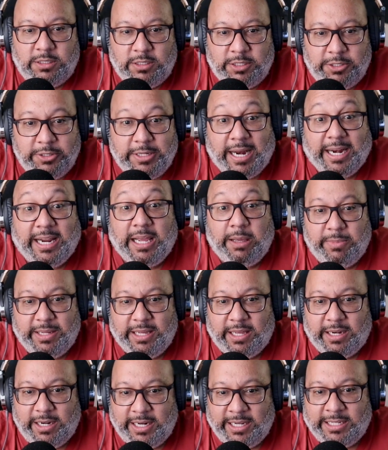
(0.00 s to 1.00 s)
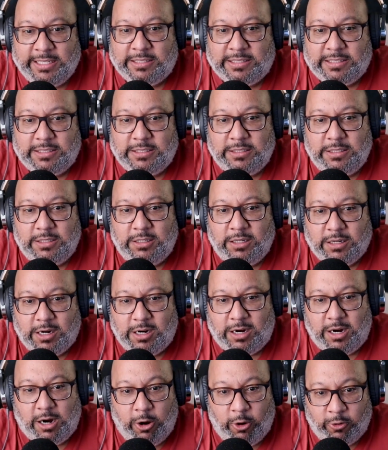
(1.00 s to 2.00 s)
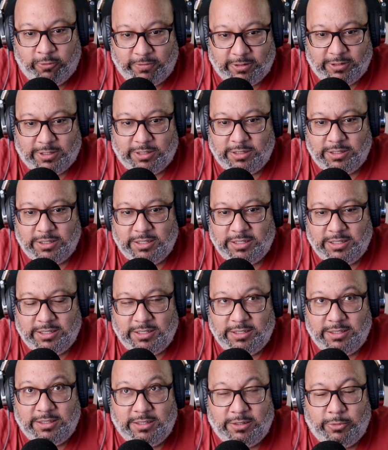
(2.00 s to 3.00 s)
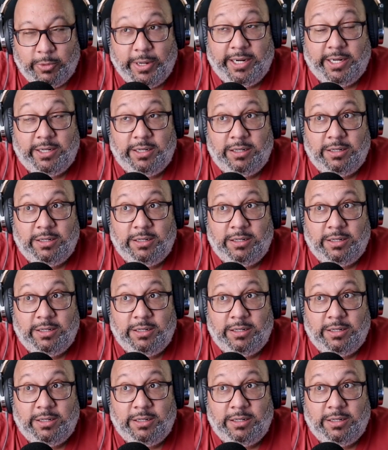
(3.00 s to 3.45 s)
You got to get me out of this. Over. Wait.